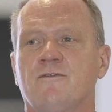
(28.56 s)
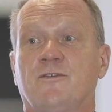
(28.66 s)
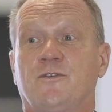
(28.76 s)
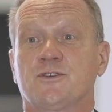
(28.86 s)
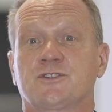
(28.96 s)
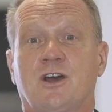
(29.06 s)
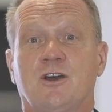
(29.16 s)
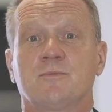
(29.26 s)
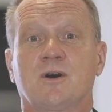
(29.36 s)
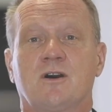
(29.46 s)
for first
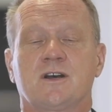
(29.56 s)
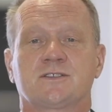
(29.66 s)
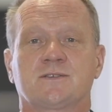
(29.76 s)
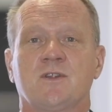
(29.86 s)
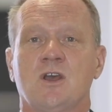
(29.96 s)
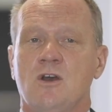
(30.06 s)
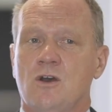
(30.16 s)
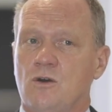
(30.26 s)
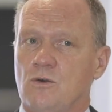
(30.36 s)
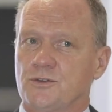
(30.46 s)
home buyers.
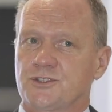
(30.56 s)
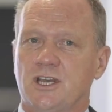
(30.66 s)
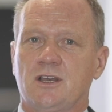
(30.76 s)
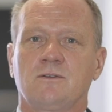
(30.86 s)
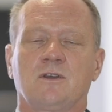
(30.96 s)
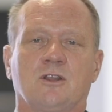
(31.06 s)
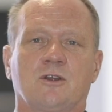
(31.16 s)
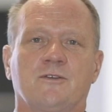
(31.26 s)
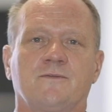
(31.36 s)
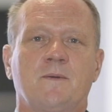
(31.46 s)
Also, a
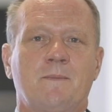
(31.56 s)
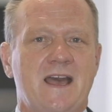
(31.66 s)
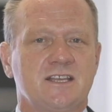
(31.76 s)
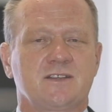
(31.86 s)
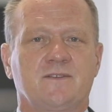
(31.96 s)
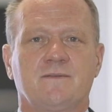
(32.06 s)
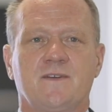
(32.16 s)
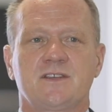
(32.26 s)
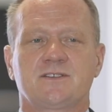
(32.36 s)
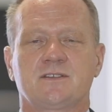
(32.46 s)
lot of passive
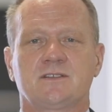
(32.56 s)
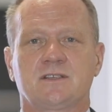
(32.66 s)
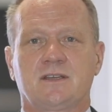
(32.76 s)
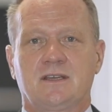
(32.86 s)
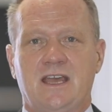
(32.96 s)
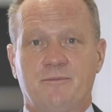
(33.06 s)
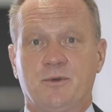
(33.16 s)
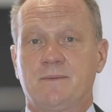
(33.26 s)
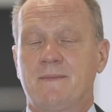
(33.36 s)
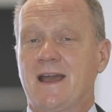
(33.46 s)
investors have been